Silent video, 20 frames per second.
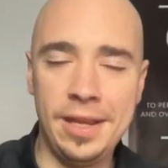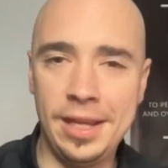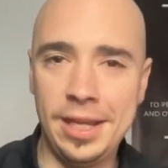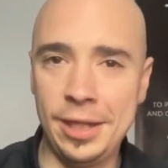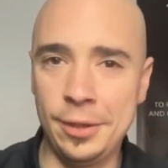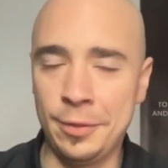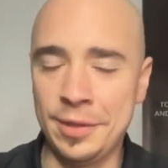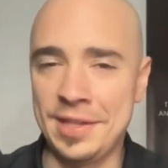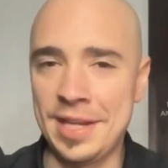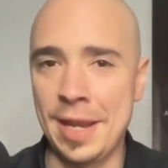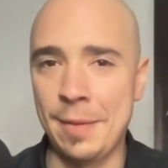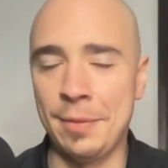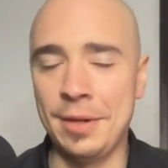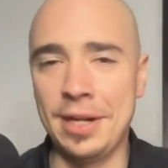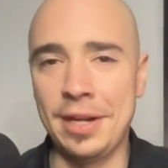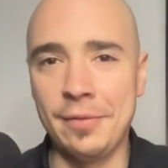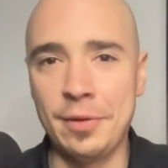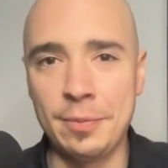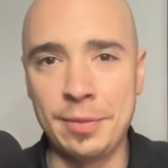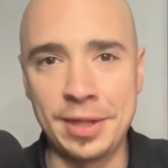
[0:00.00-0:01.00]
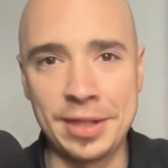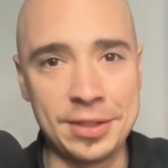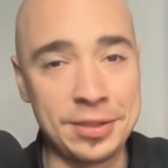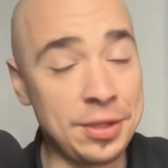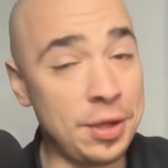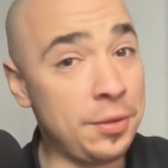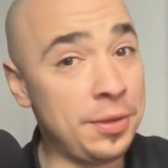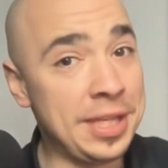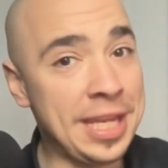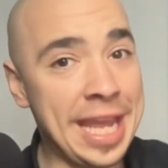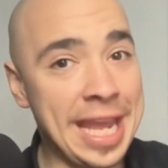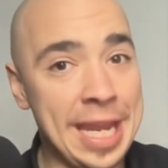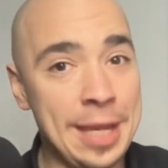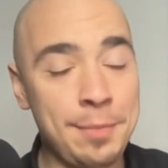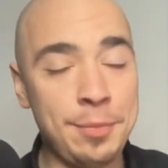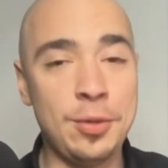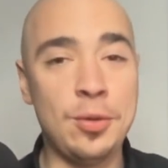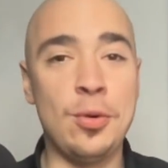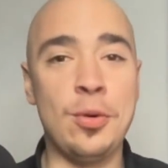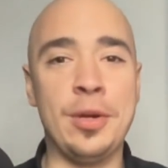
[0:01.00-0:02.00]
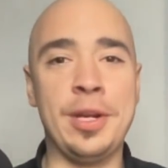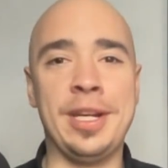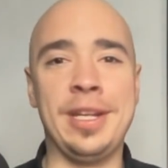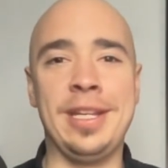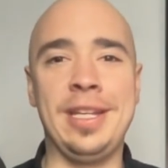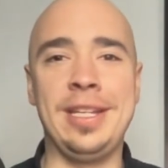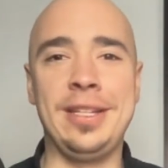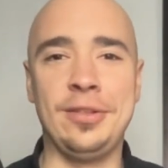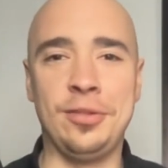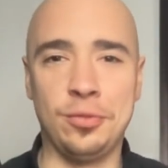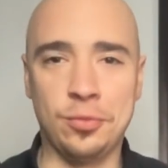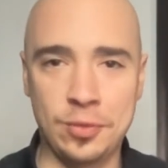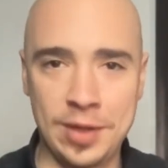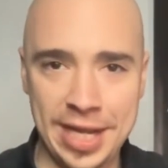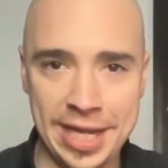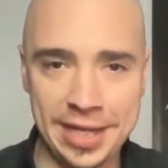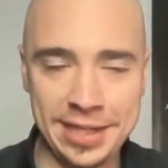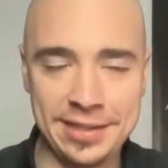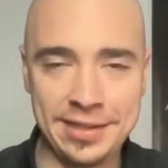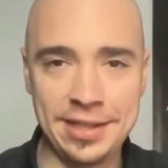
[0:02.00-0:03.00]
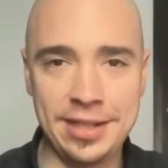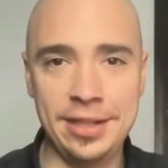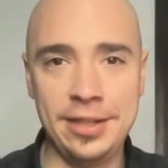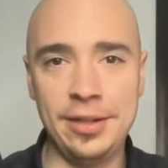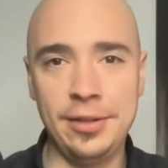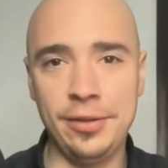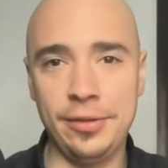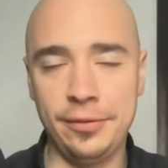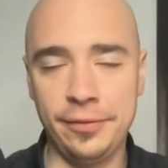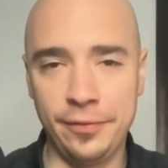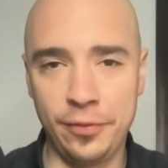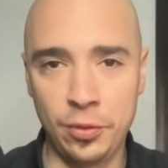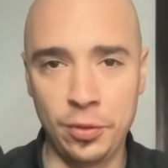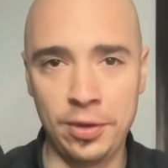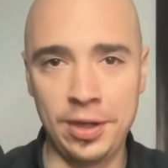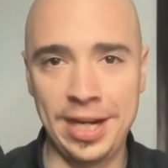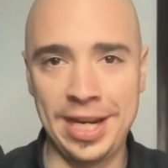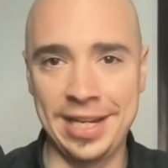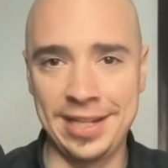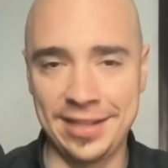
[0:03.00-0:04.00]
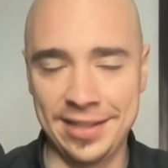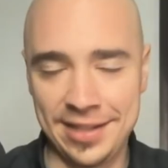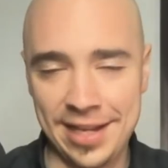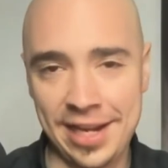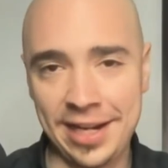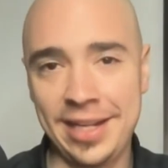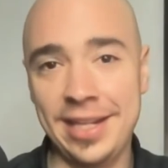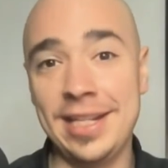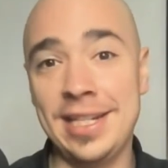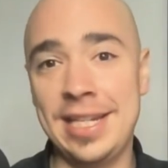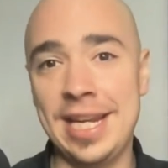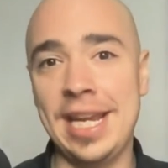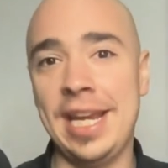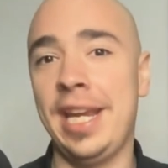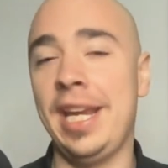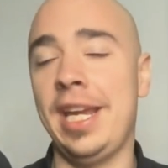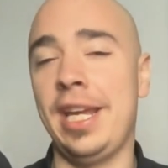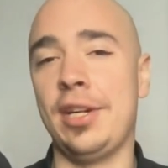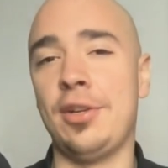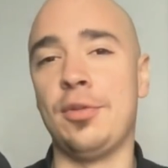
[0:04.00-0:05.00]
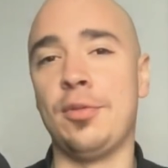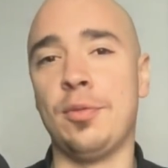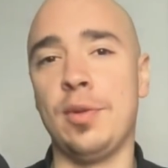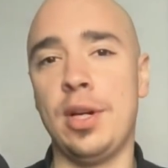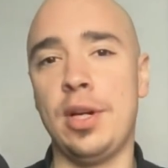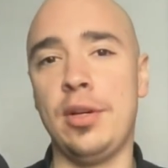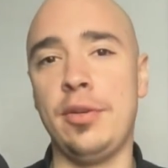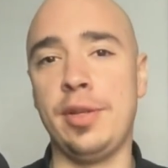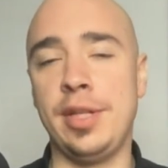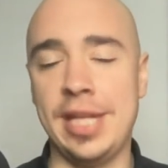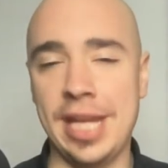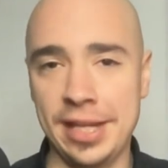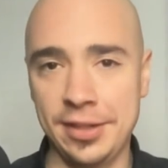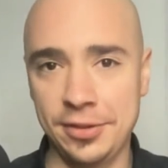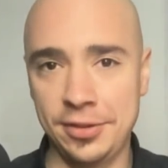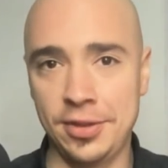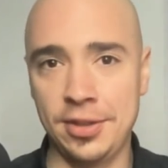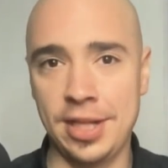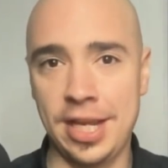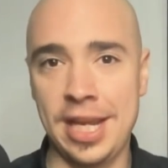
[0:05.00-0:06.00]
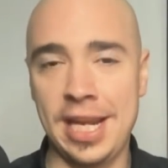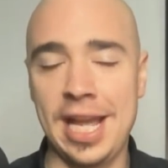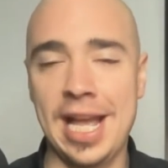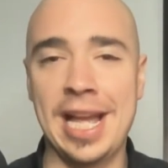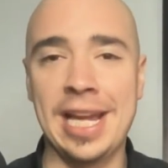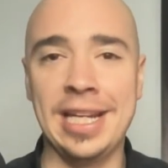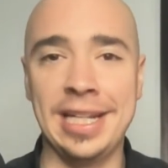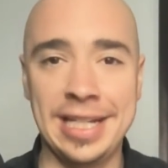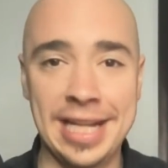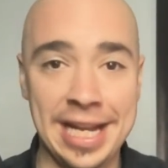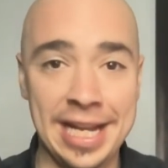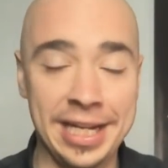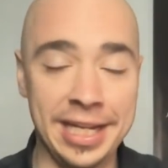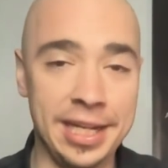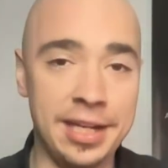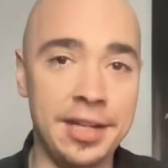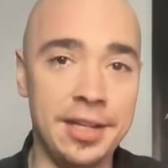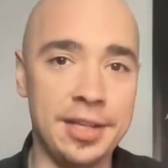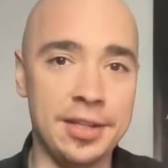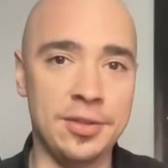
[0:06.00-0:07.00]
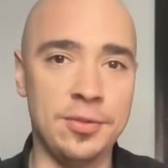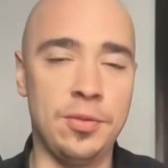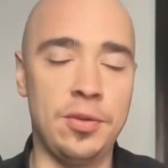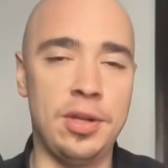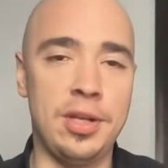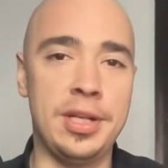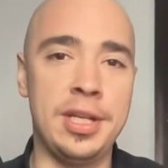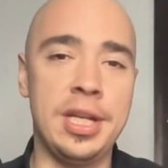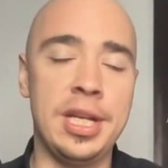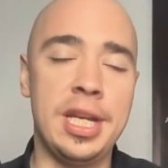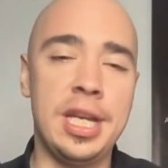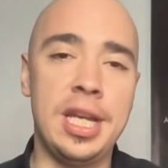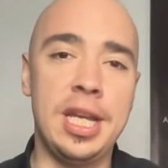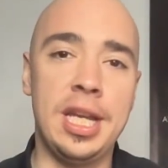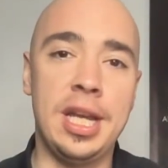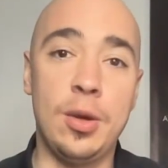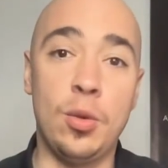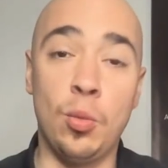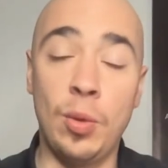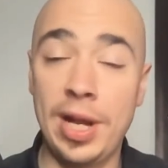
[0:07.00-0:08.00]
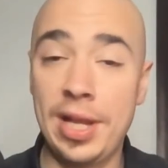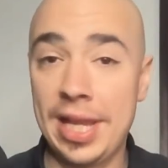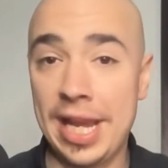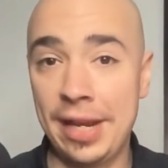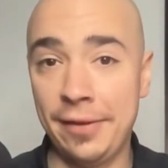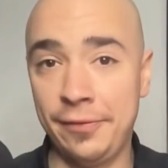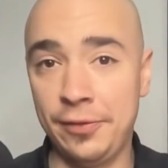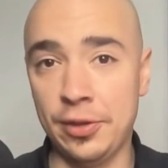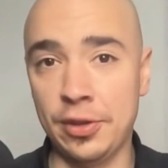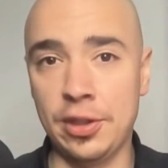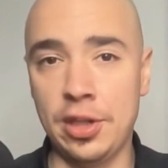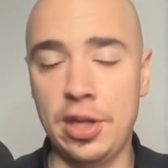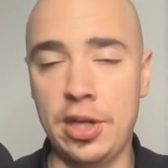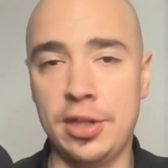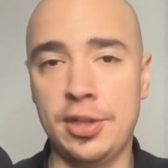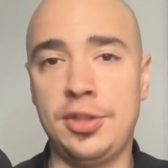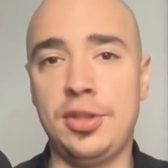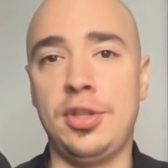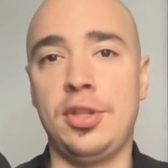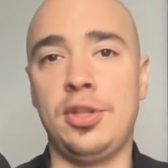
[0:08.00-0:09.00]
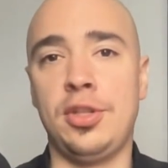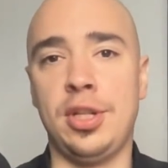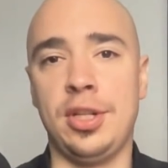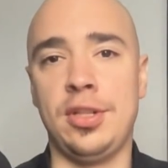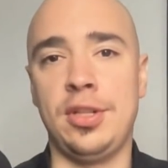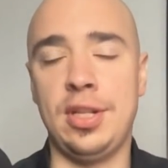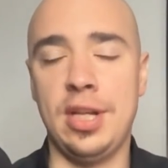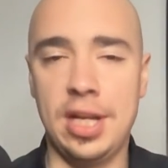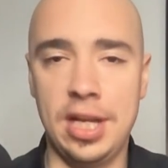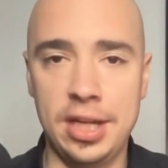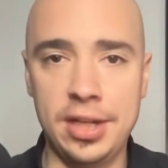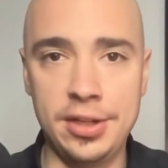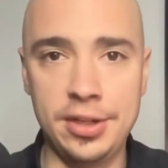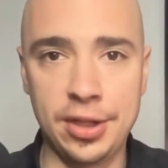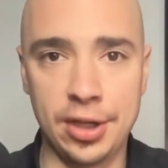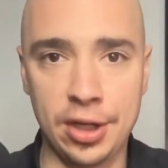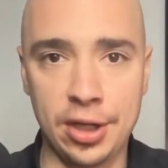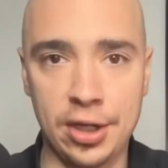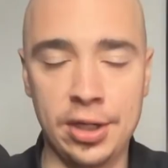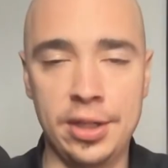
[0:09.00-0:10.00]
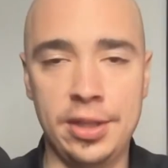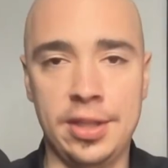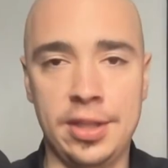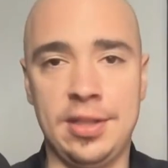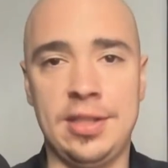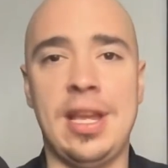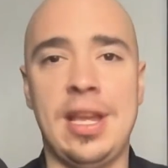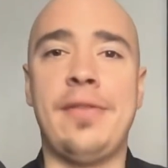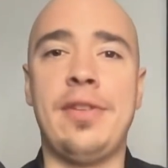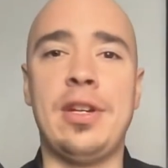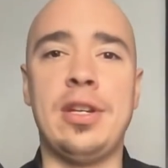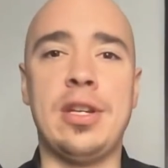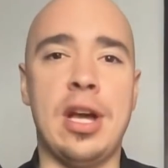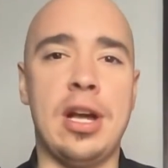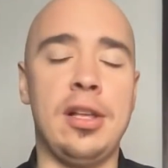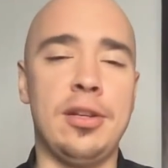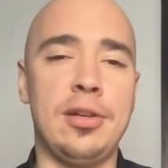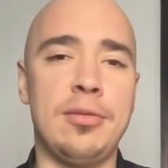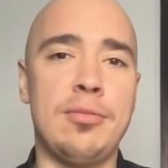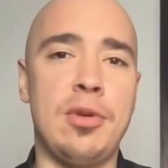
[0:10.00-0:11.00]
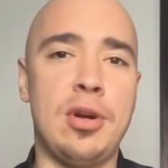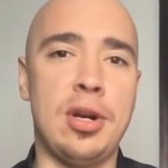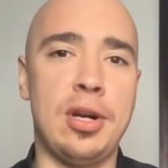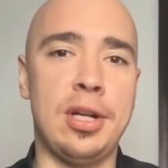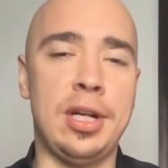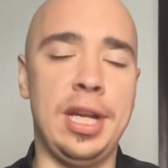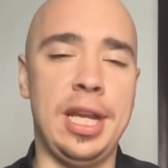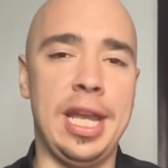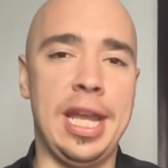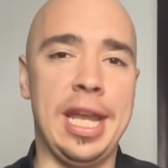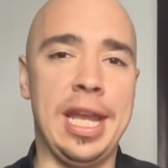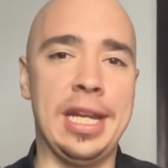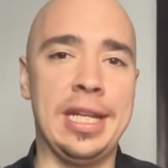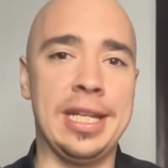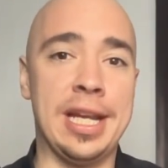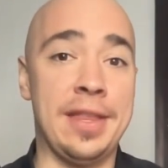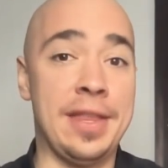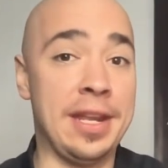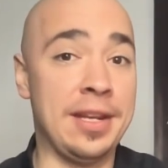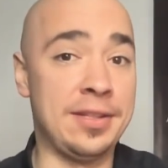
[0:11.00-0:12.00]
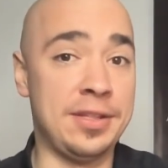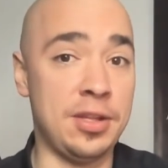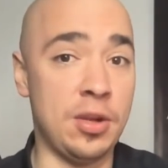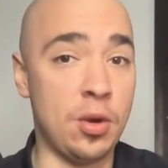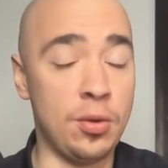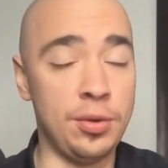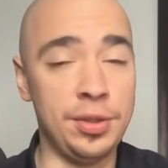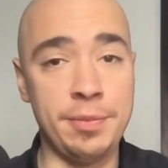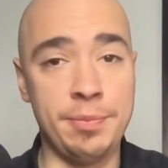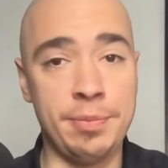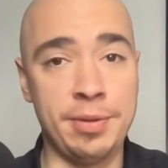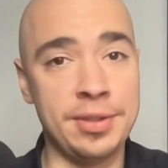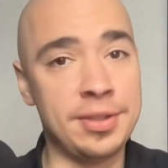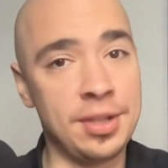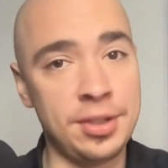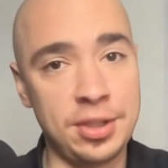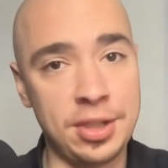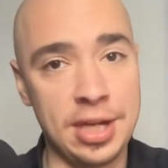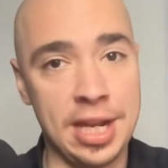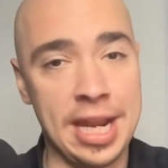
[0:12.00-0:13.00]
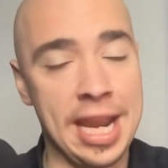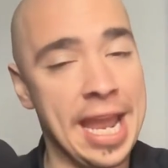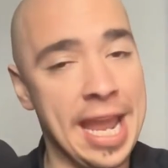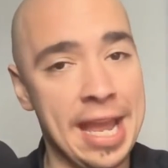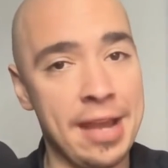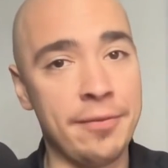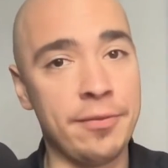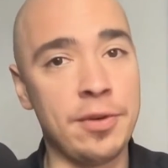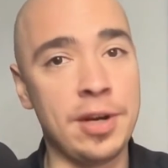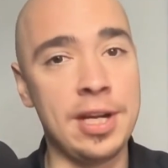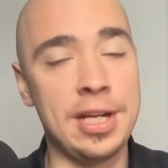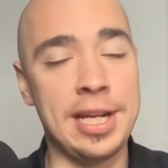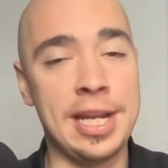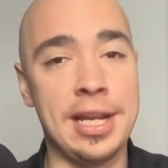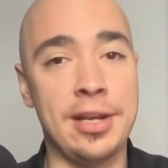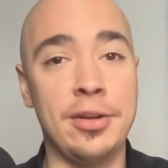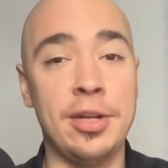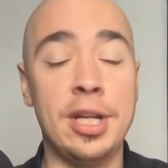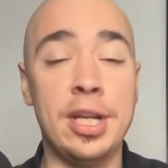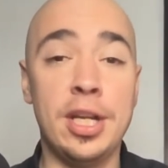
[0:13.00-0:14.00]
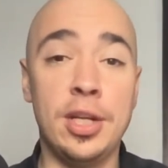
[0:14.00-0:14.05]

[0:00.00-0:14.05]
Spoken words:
what's happening, everybody? So the Apecoin is rising for a second day in a row. Yesterday, I got into this one well after launch, just under the $7 mark. And that is the only position I have right now.